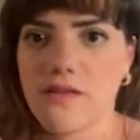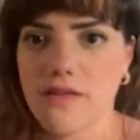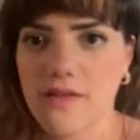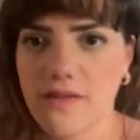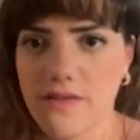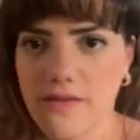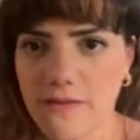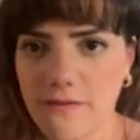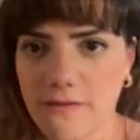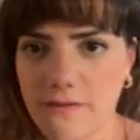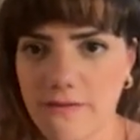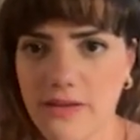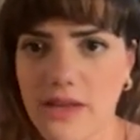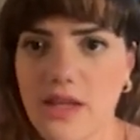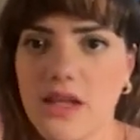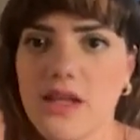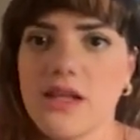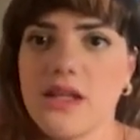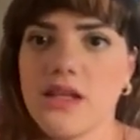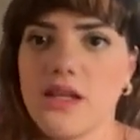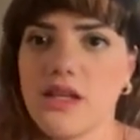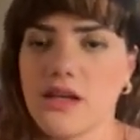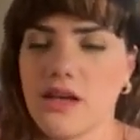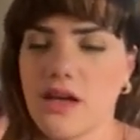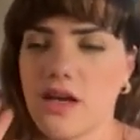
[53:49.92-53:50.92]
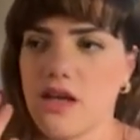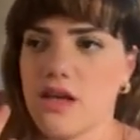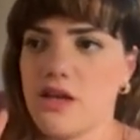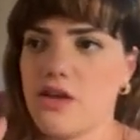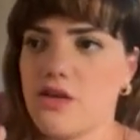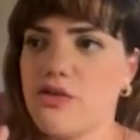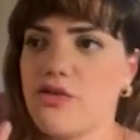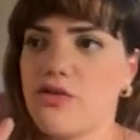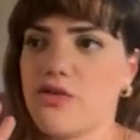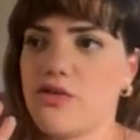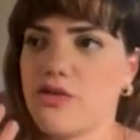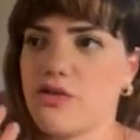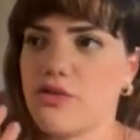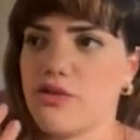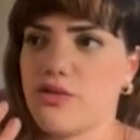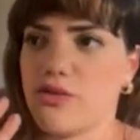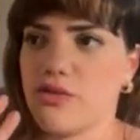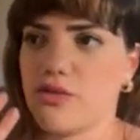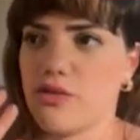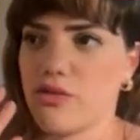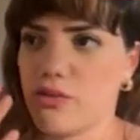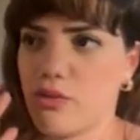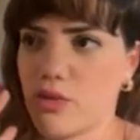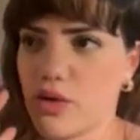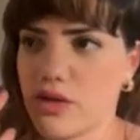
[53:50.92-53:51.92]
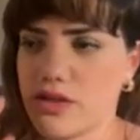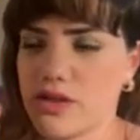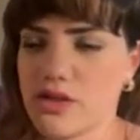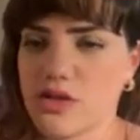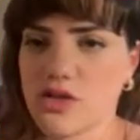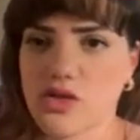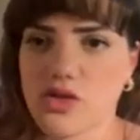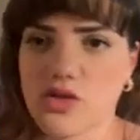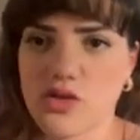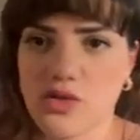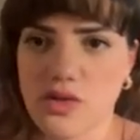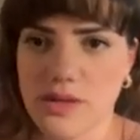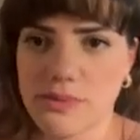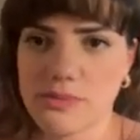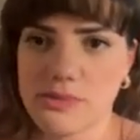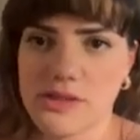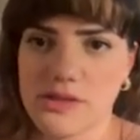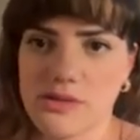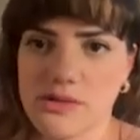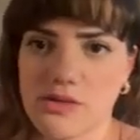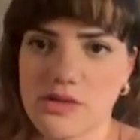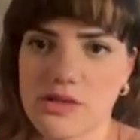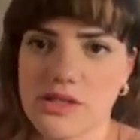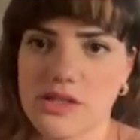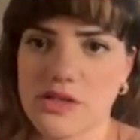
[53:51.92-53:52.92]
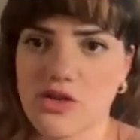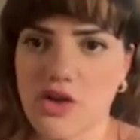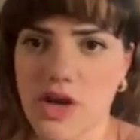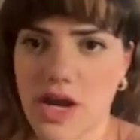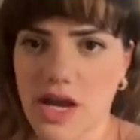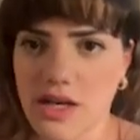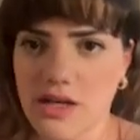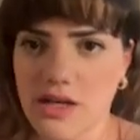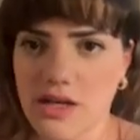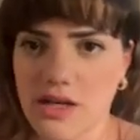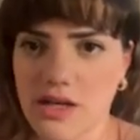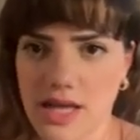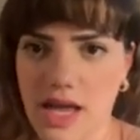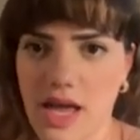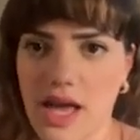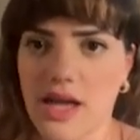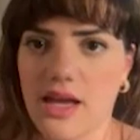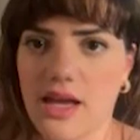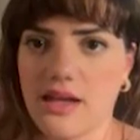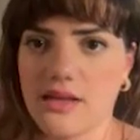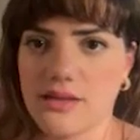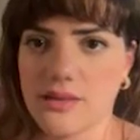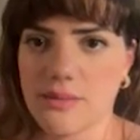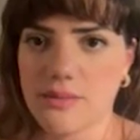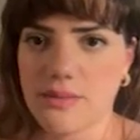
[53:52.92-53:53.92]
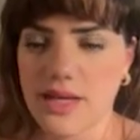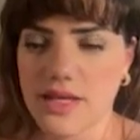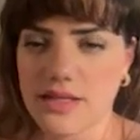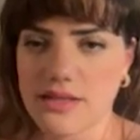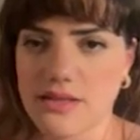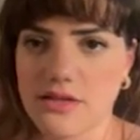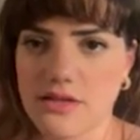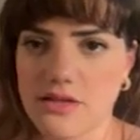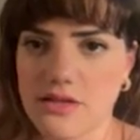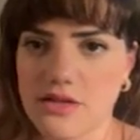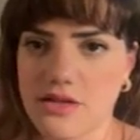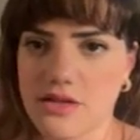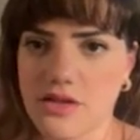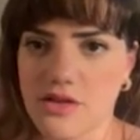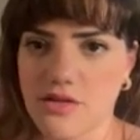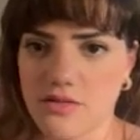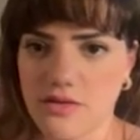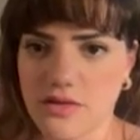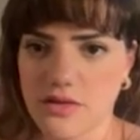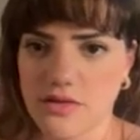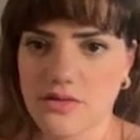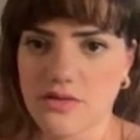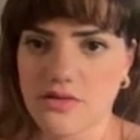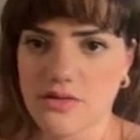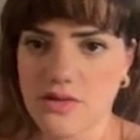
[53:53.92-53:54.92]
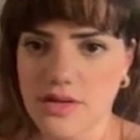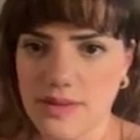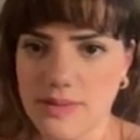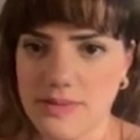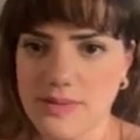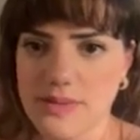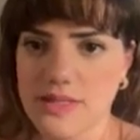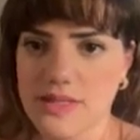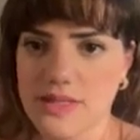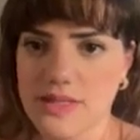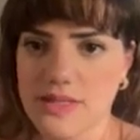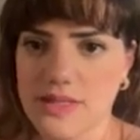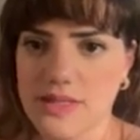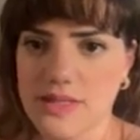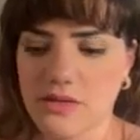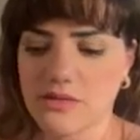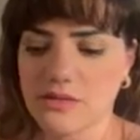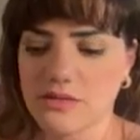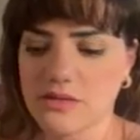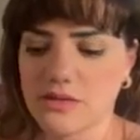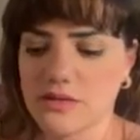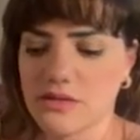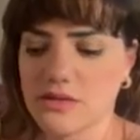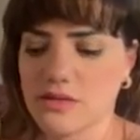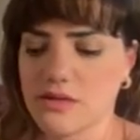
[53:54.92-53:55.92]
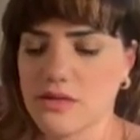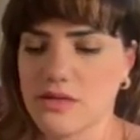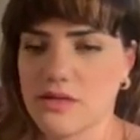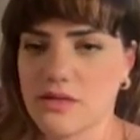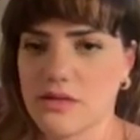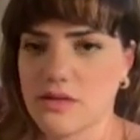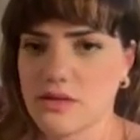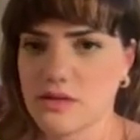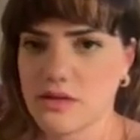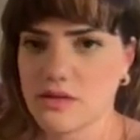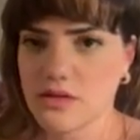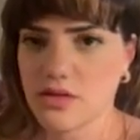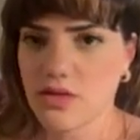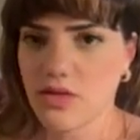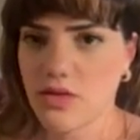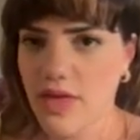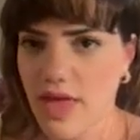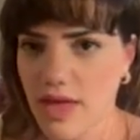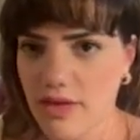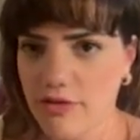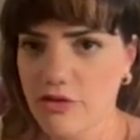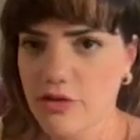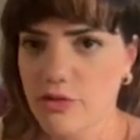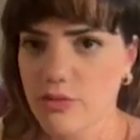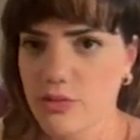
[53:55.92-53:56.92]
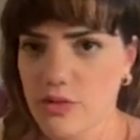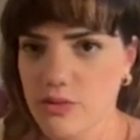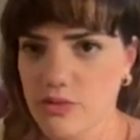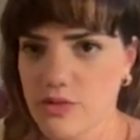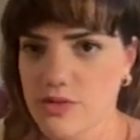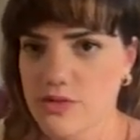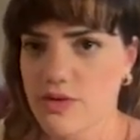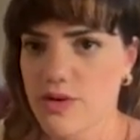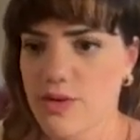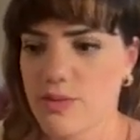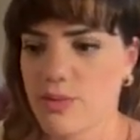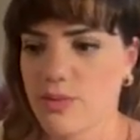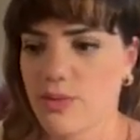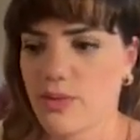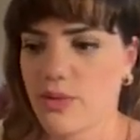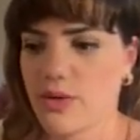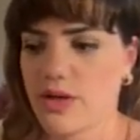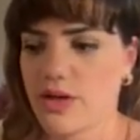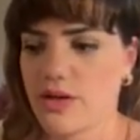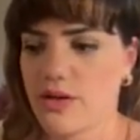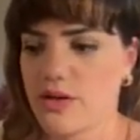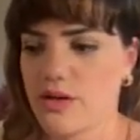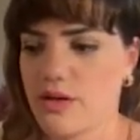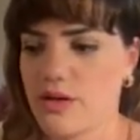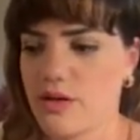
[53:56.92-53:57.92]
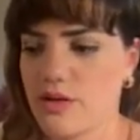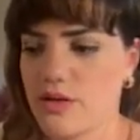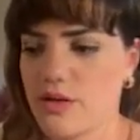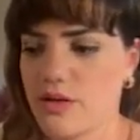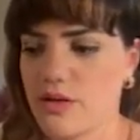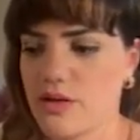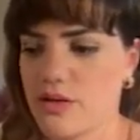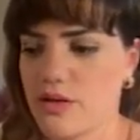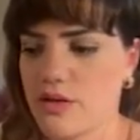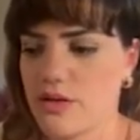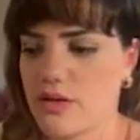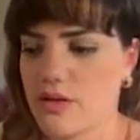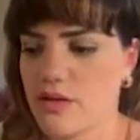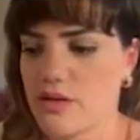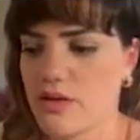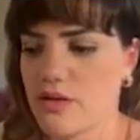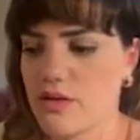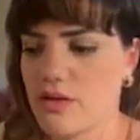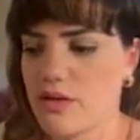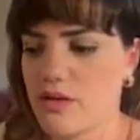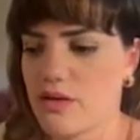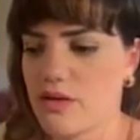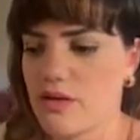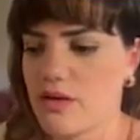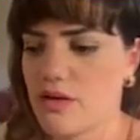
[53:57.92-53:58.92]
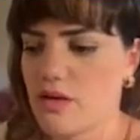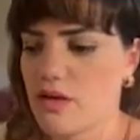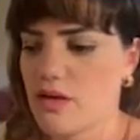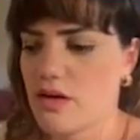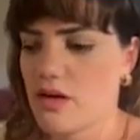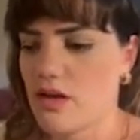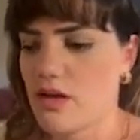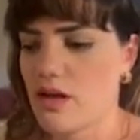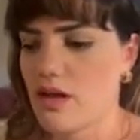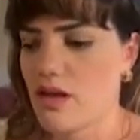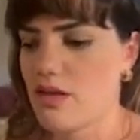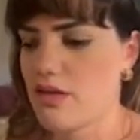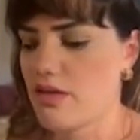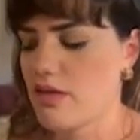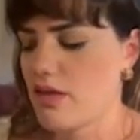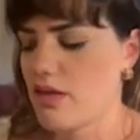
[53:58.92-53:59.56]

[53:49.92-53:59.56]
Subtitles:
the feeling of what the scripts are trying to say, the messages of the script, Mm-hmm. That for me was very important. And